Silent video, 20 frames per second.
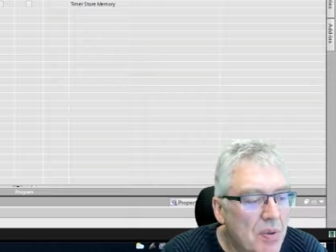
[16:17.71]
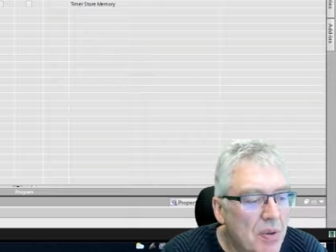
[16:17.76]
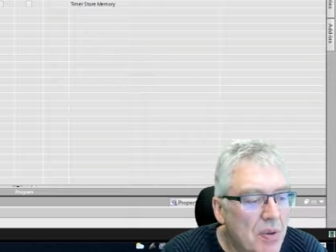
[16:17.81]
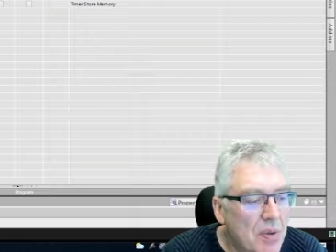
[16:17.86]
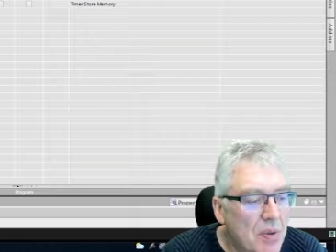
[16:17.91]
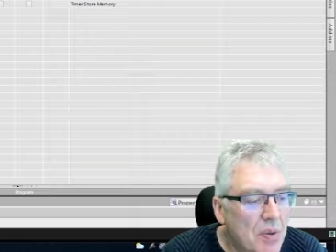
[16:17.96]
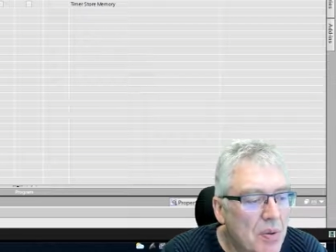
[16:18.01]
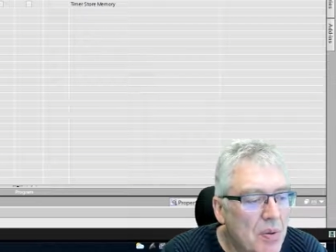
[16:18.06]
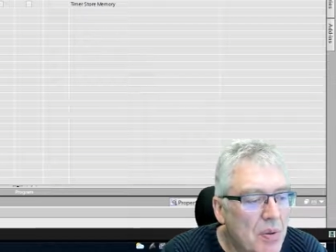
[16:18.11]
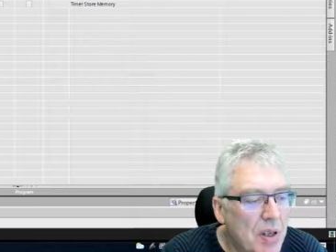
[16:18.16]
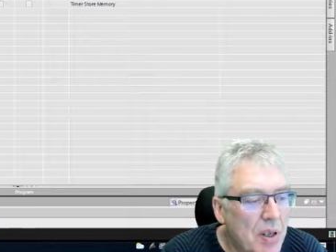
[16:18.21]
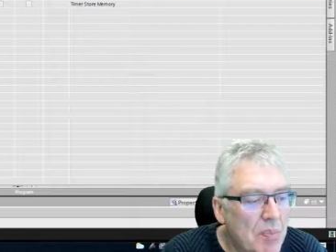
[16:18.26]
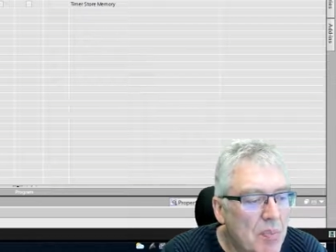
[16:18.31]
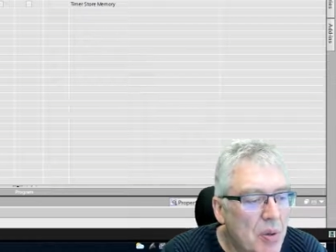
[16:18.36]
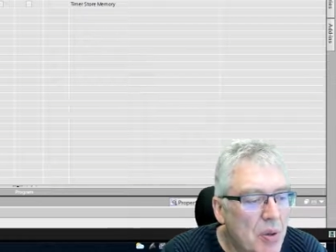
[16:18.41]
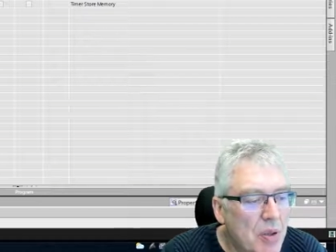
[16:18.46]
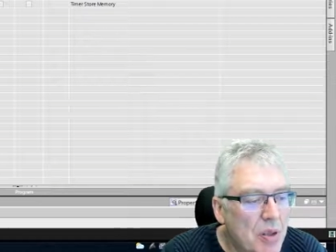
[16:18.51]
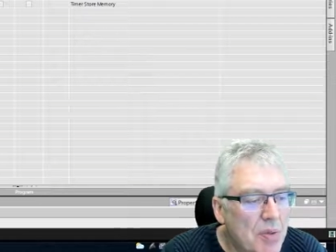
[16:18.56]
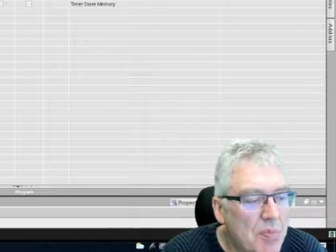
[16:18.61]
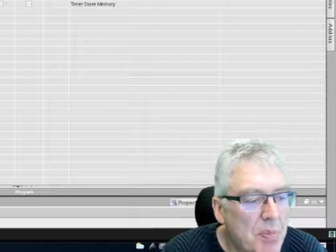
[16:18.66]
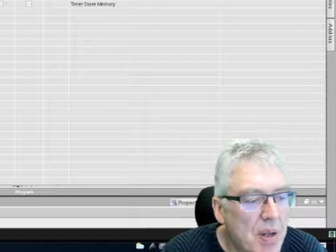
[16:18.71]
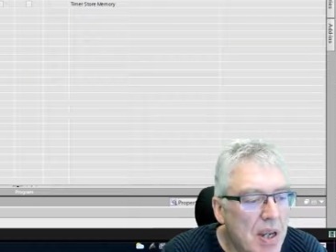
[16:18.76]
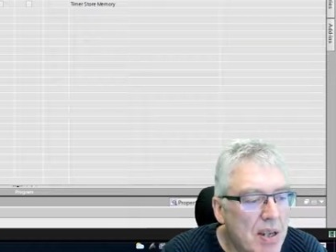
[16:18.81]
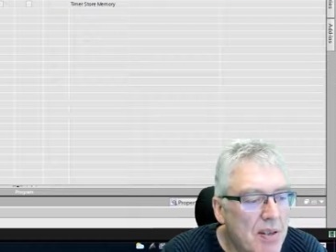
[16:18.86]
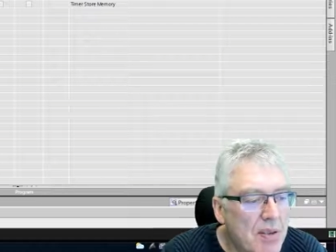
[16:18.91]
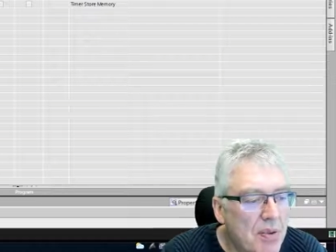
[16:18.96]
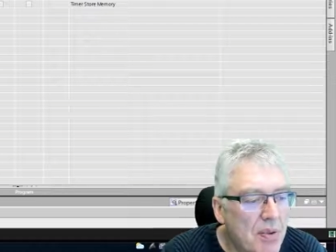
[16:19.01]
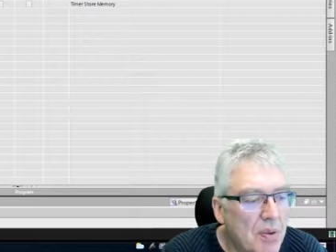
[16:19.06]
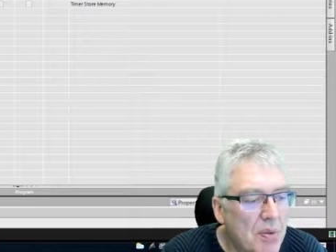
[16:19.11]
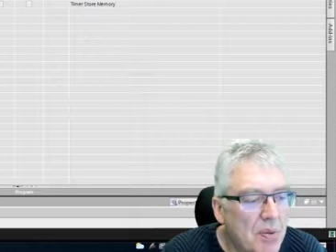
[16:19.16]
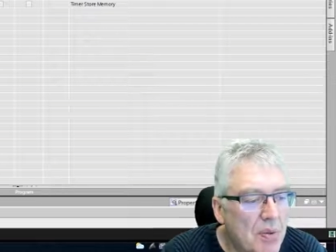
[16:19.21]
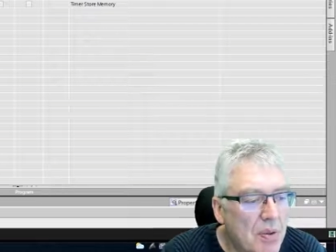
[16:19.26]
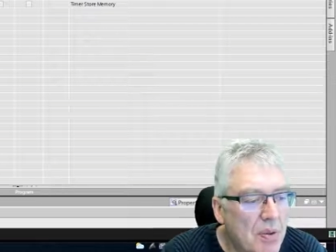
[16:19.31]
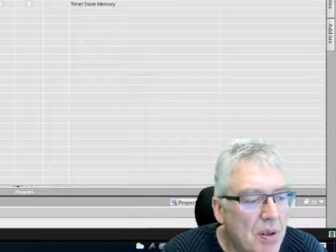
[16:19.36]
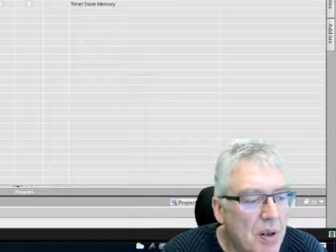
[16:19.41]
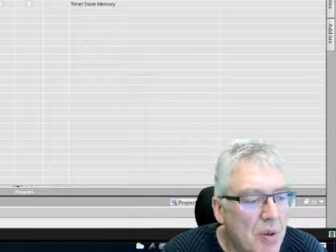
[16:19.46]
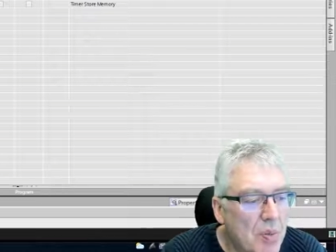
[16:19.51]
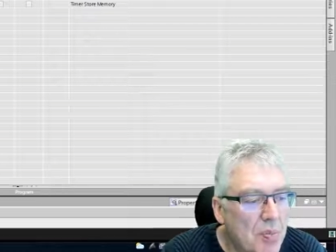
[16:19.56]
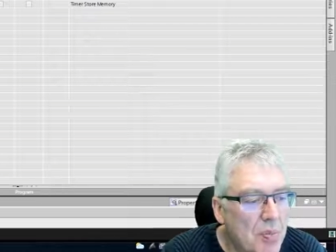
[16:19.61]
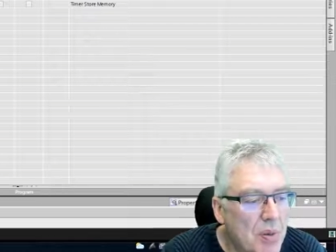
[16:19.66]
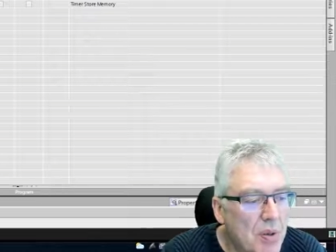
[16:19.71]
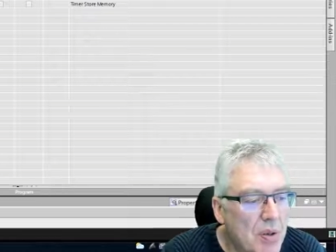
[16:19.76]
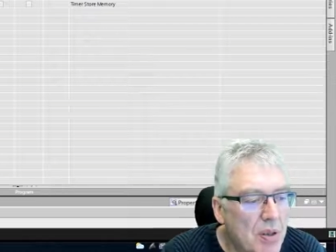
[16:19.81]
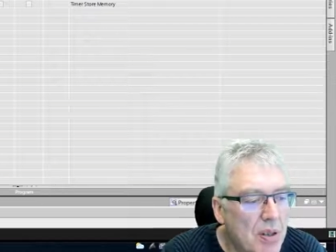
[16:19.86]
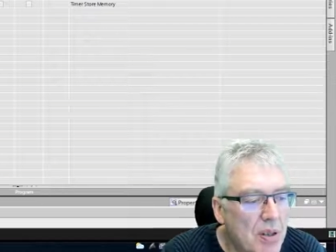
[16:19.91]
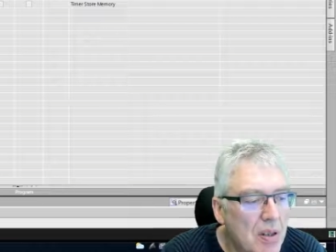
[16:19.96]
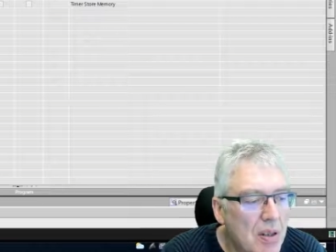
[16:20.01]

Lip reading: No, the input is passed through to the output.